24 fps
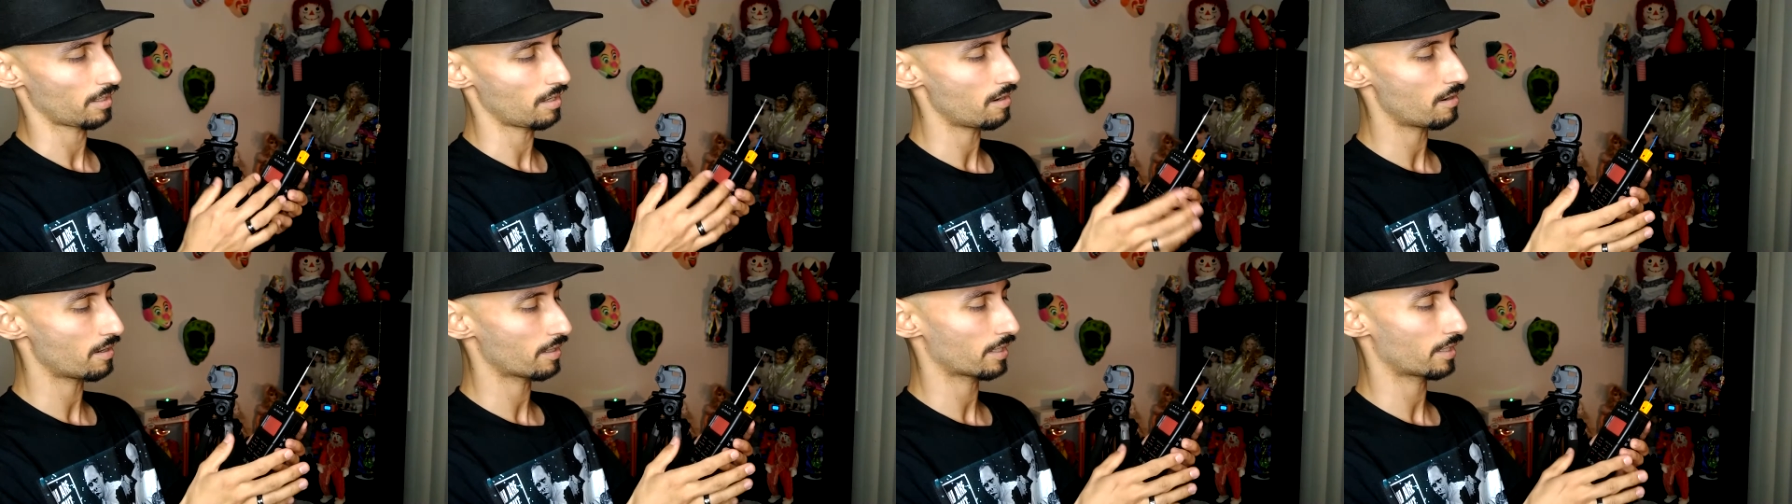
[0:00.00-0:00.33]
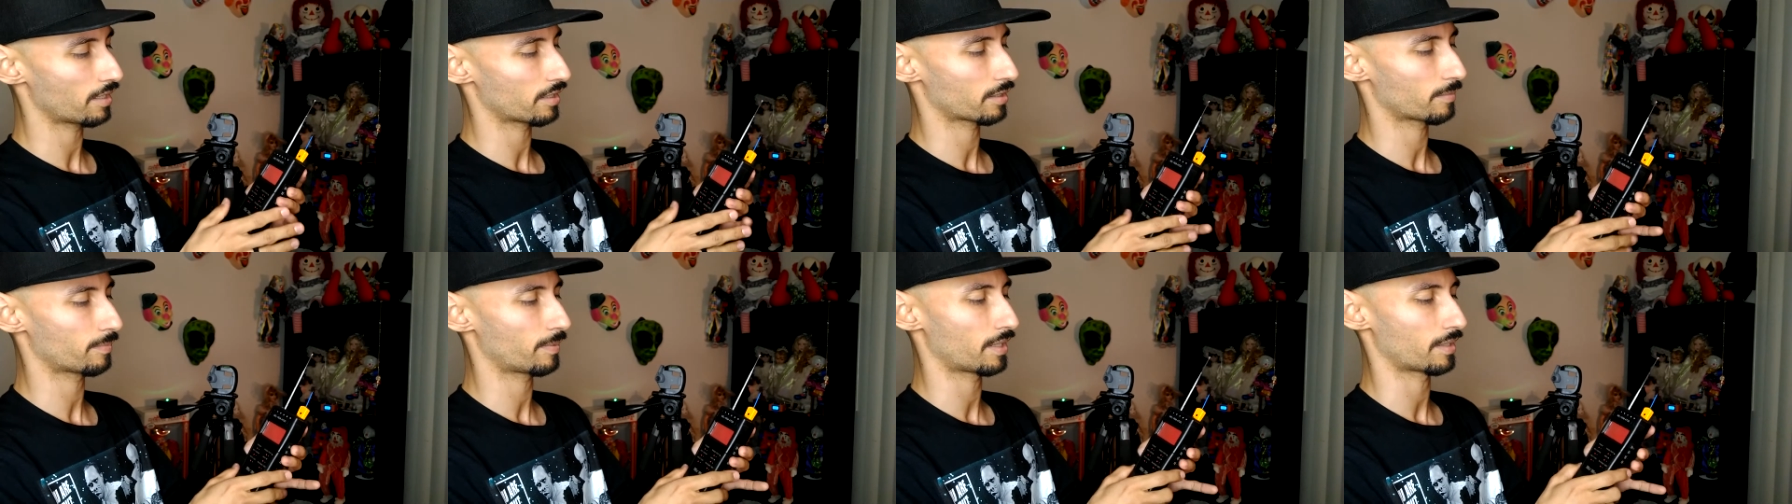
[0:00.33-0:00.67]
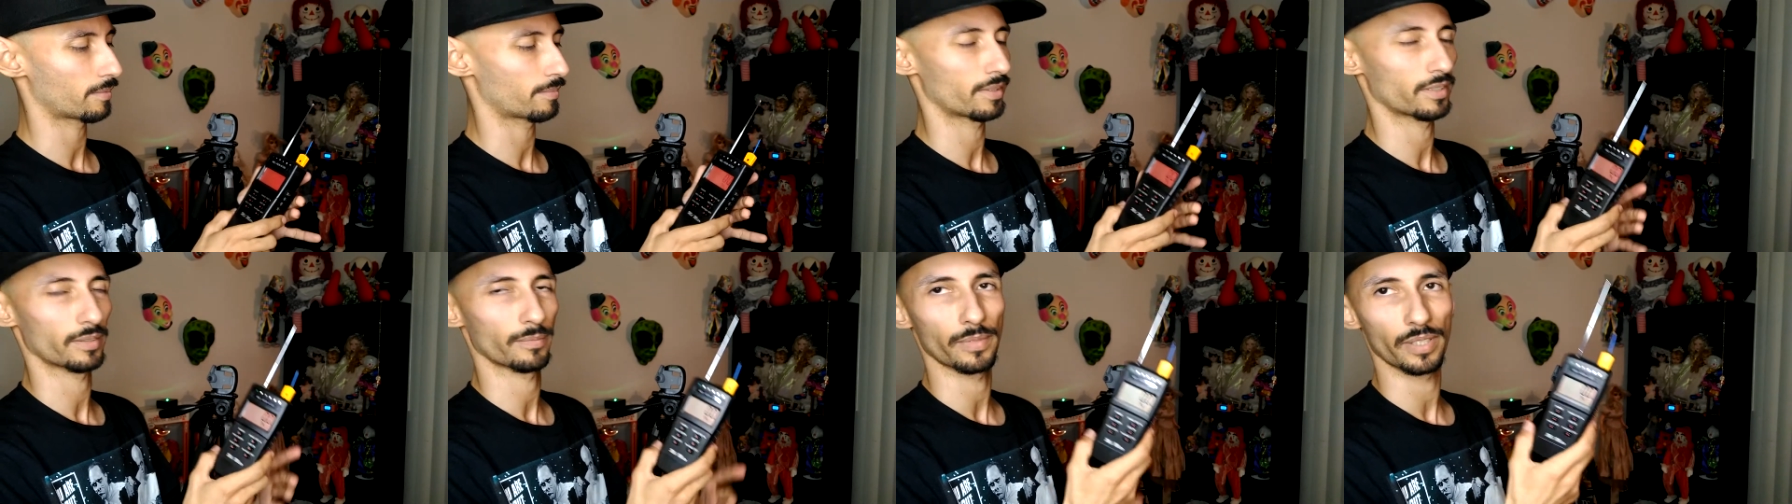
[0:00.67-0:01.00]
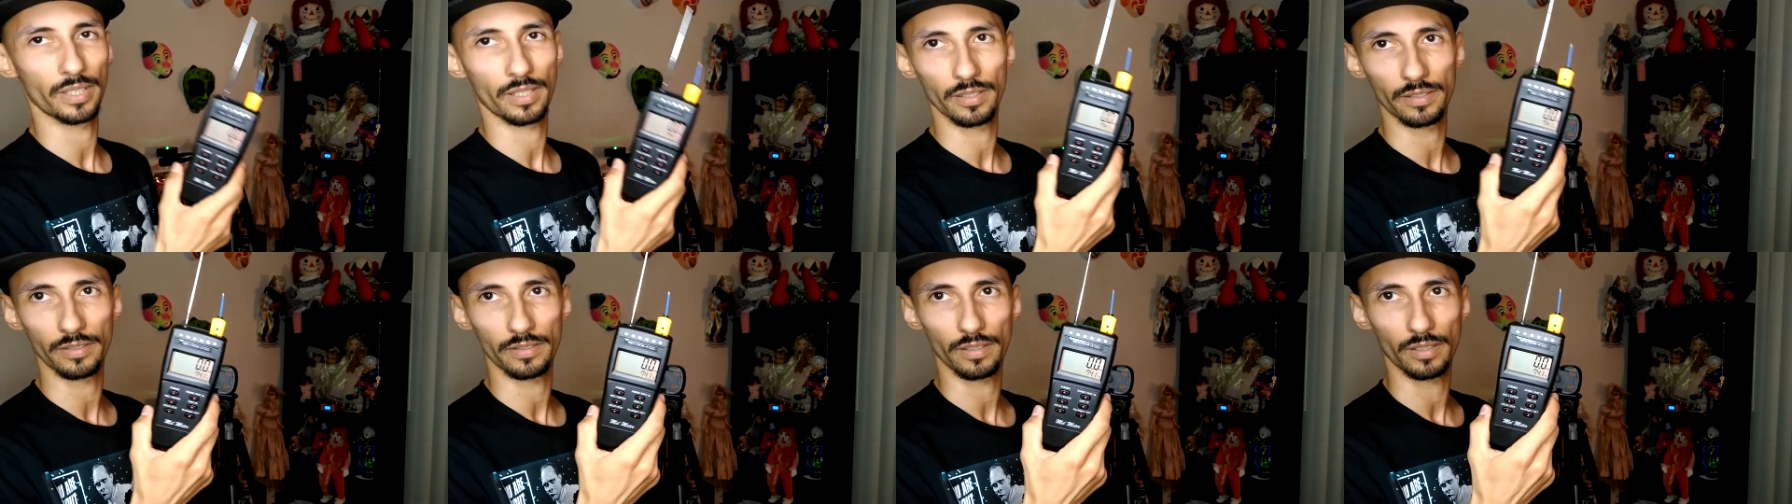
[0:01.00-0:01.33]
oh, I got a spike, but
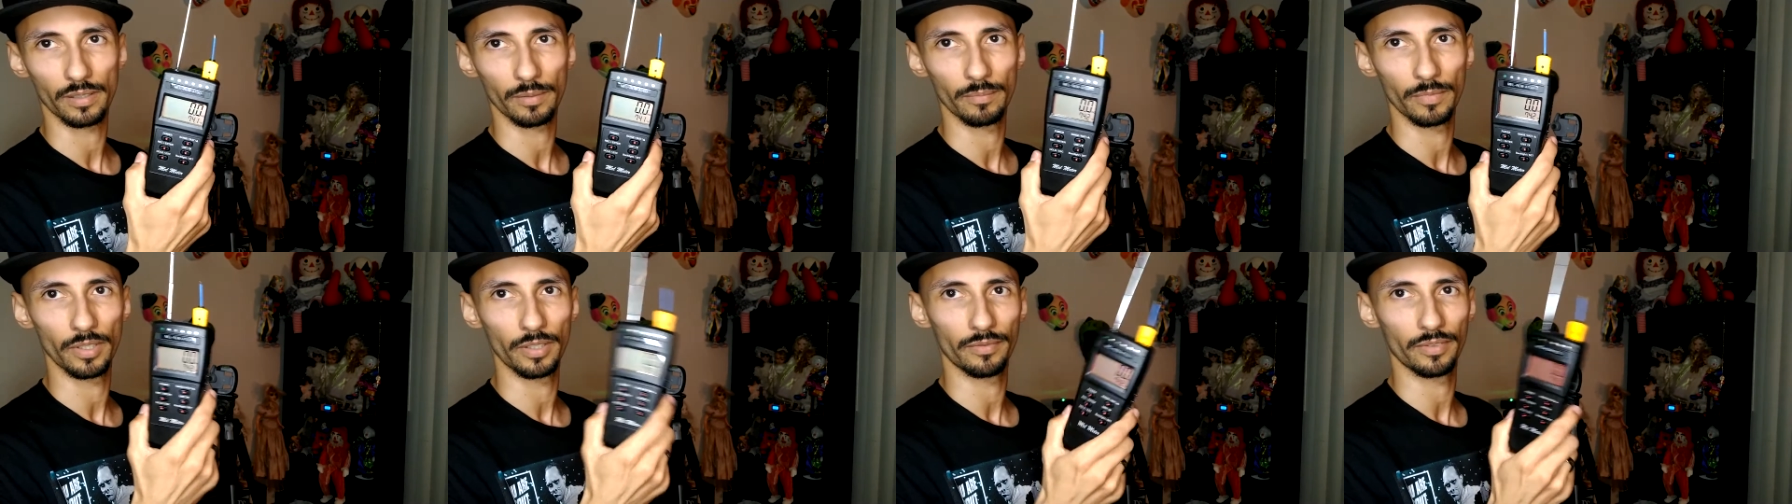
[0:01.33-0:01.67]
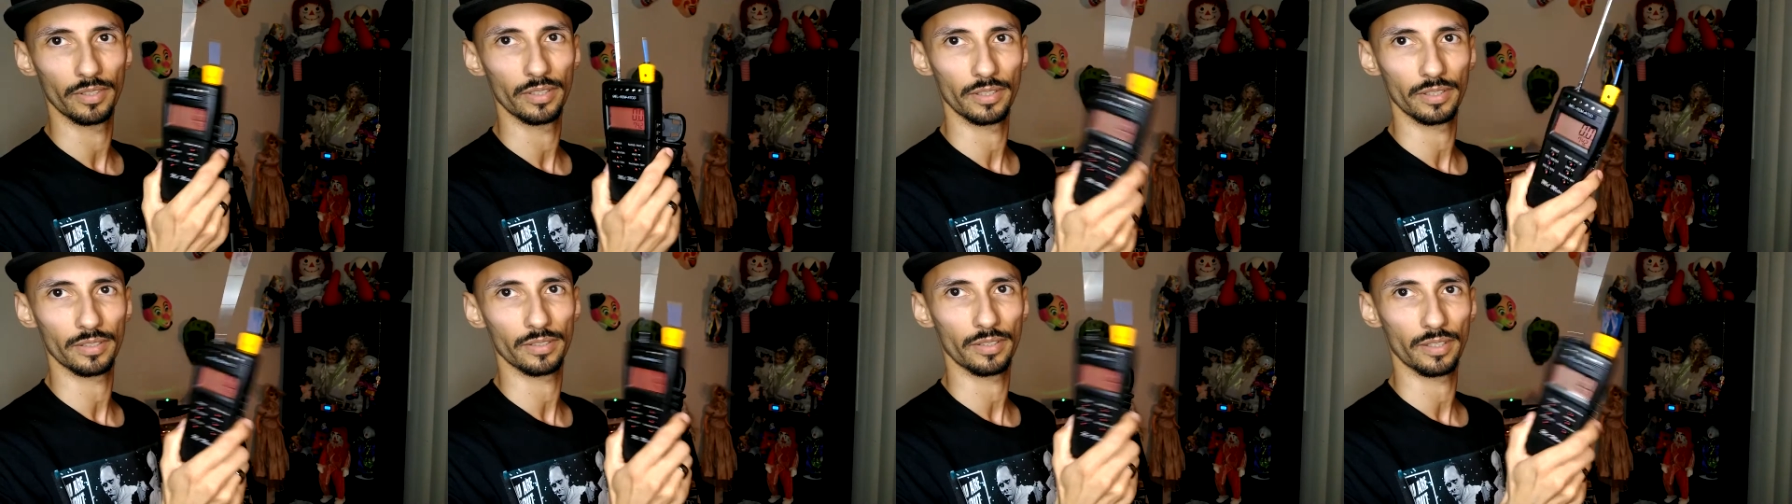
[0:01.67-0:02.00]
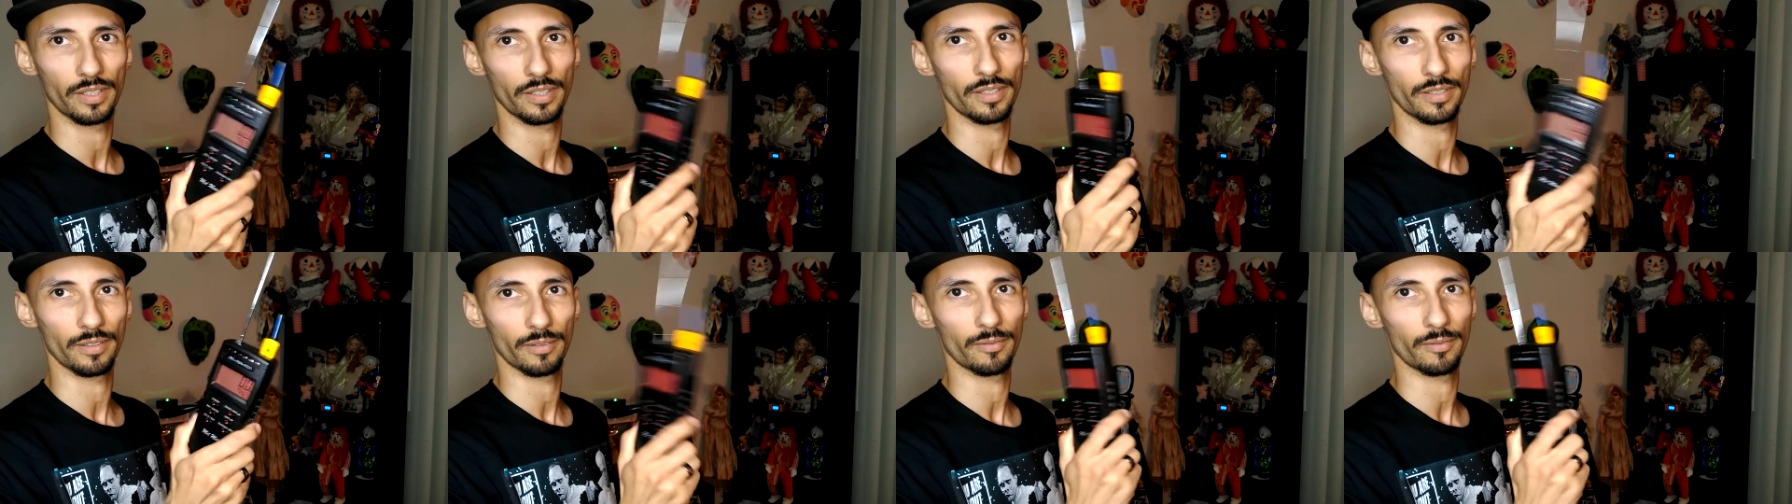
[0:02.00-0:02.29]
because they're moving this thing